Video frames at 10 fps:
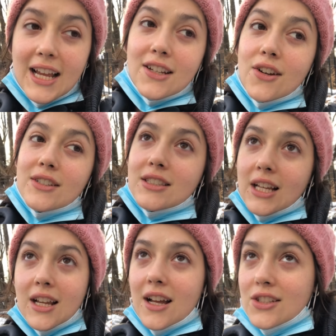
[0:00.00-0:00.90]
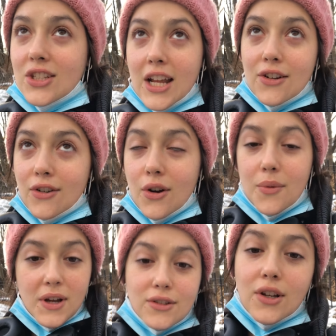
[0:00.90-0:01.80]
I know it's like a
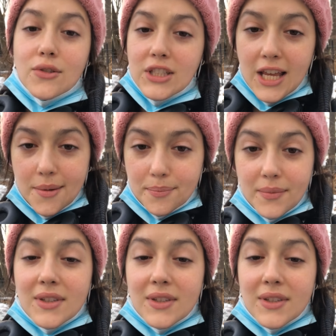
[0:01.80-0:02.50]
general, well-known tip,